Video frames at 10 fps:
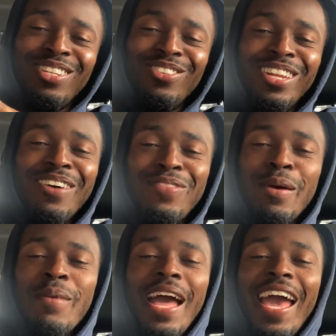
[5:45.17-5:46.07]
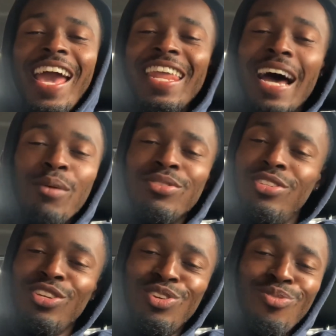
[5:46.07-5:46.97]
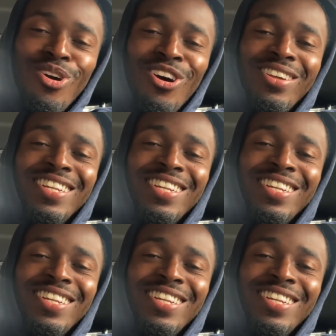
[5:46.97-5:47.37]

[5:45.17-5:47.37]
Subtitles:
you love them, and I will see you all